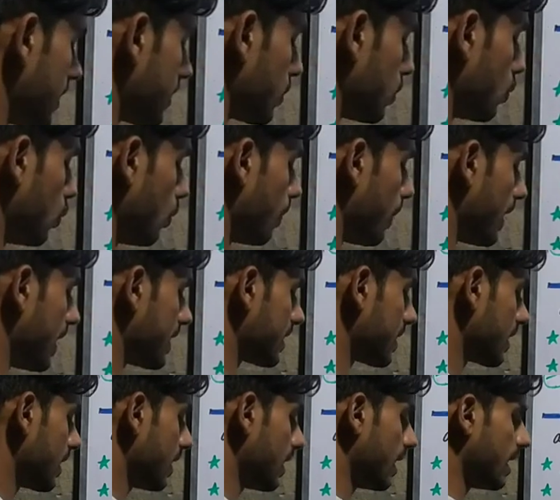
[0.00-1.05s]
this loop
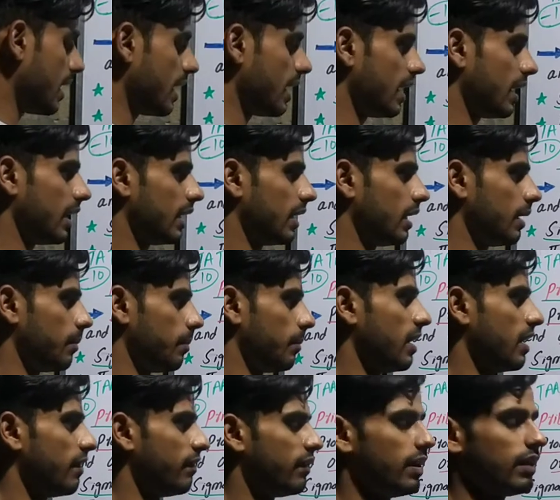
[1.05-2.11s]
is
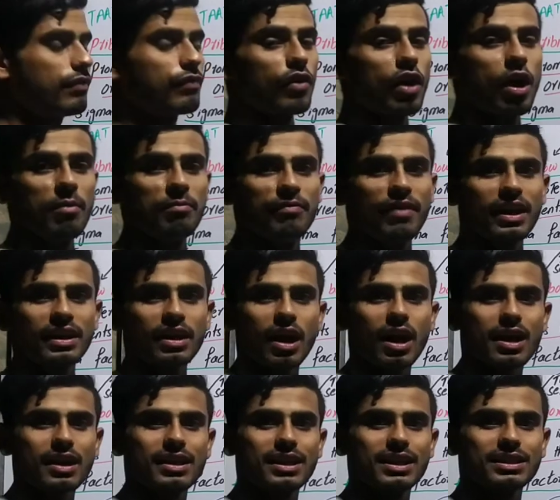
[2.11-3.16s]
will form when
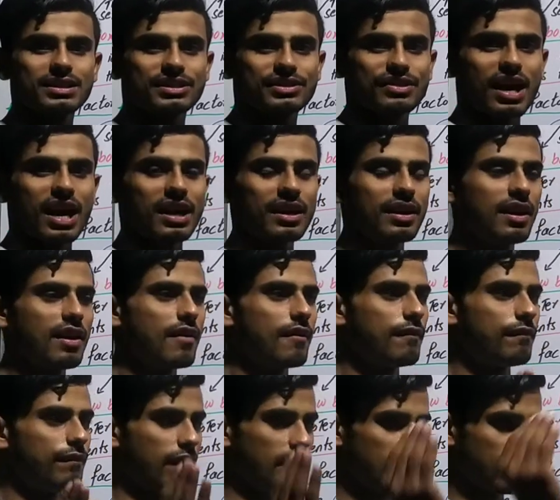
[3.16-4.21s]
RNA strand
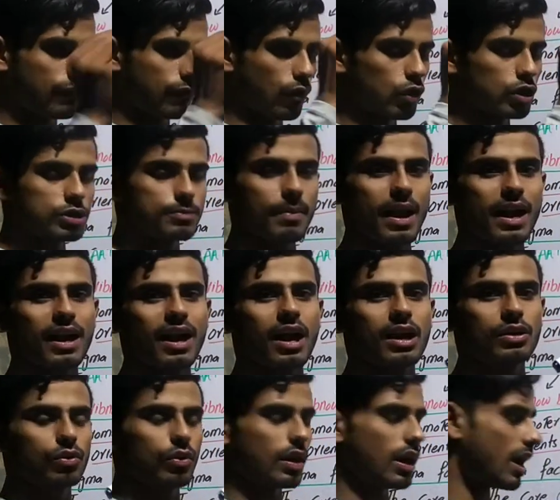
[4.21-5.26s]
will force back
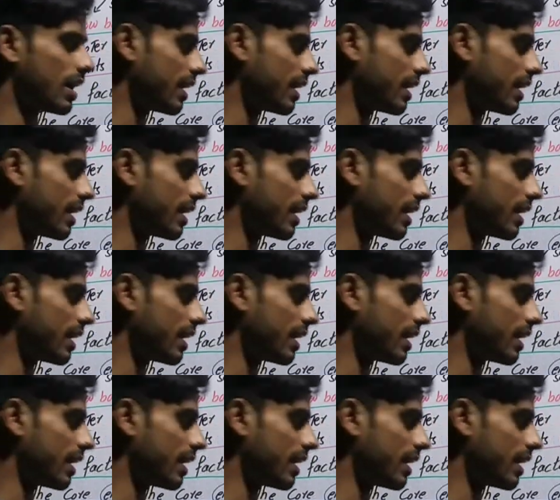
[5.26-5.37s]
onto